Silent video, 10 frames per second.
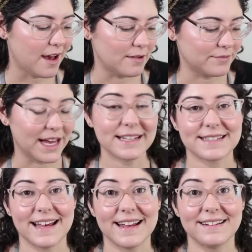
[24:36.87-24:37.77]
That
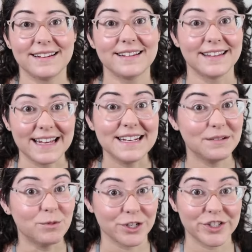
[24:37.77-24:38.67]
said, they
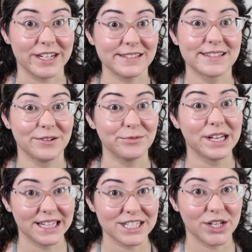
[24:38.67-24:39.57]
need more shades. They
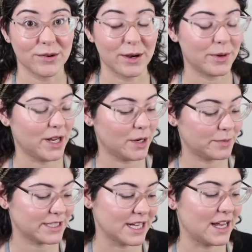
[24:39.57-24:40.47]
really do. I
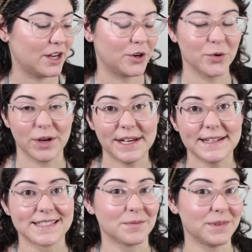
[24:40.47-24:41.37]
100% agree.
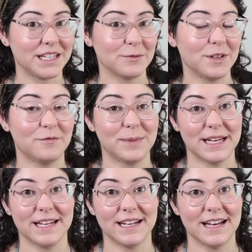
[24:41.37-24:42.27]
It's something that we've
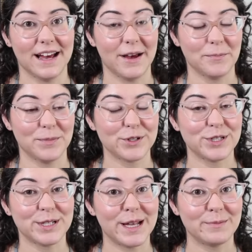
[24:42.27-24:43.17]
been
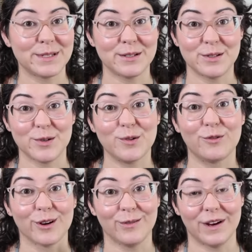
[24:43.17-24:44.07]
pushing them to do
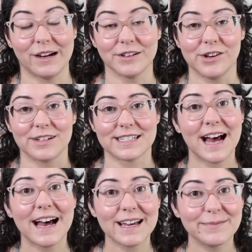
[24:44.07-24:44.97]
for a very long
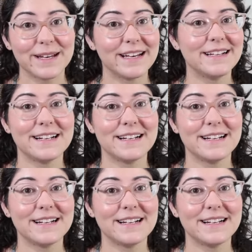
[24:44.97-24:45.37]
time.